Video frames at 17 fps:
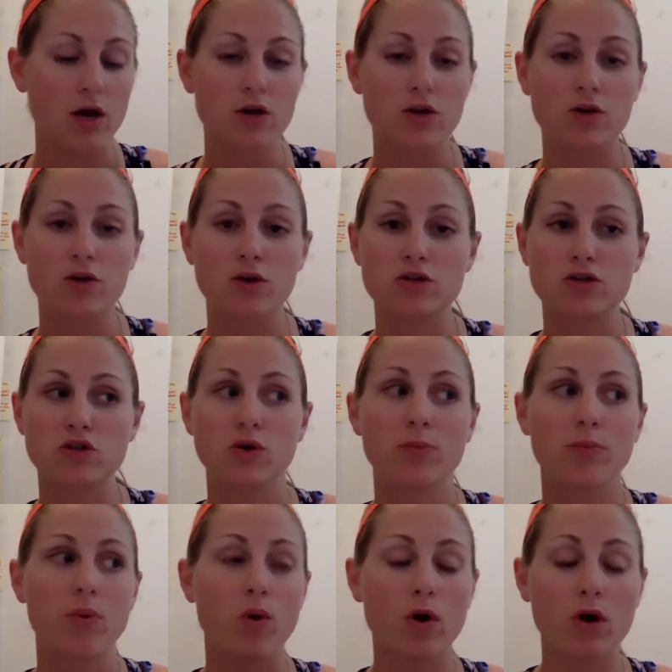You can
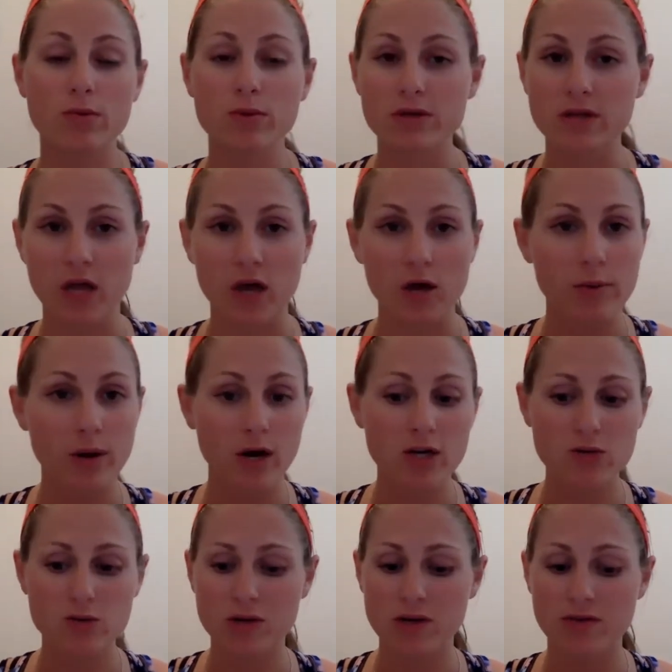do portable nail
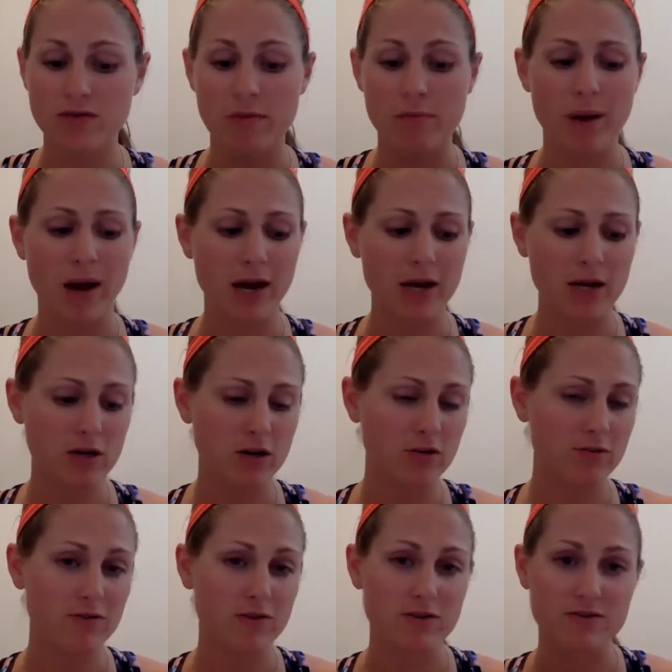bars where you have a
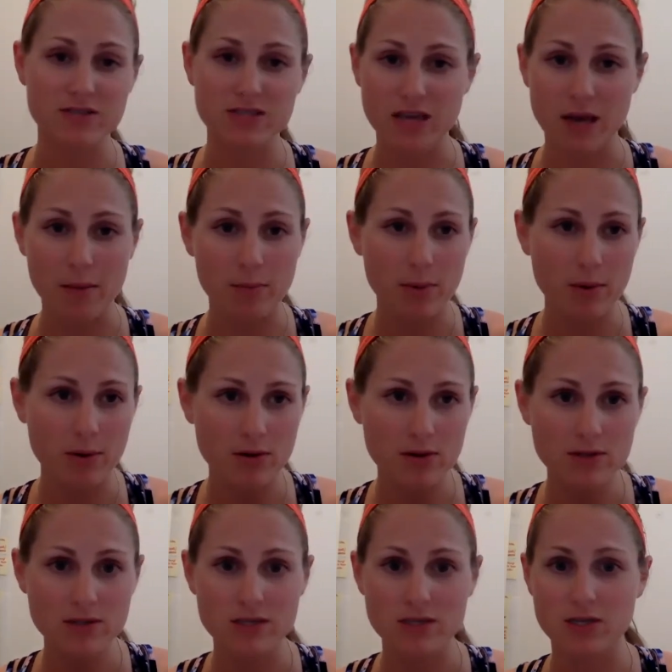binder full of
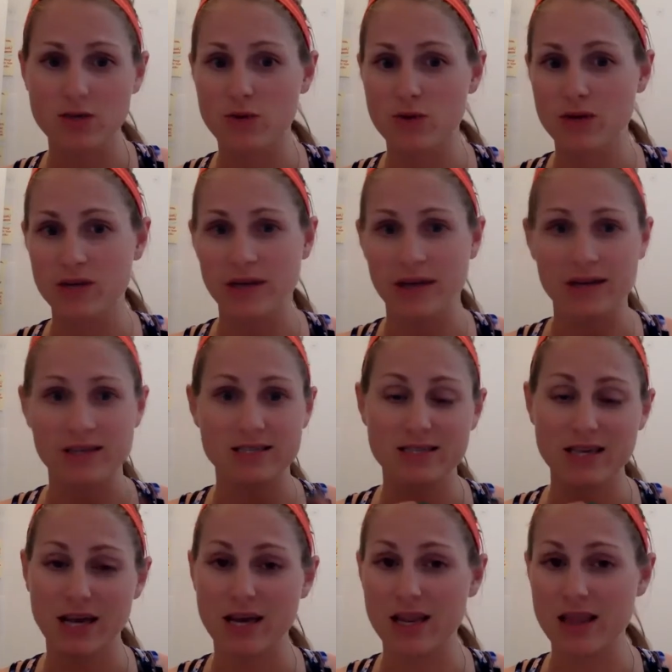samples and you can like
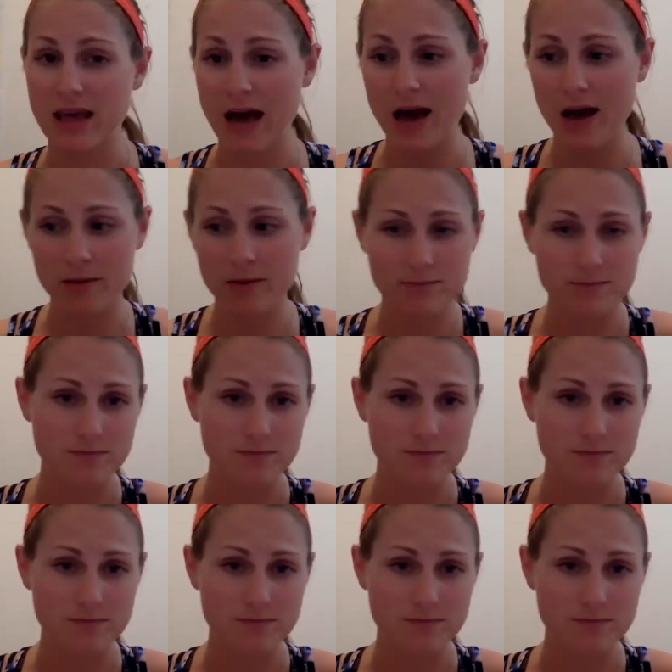send that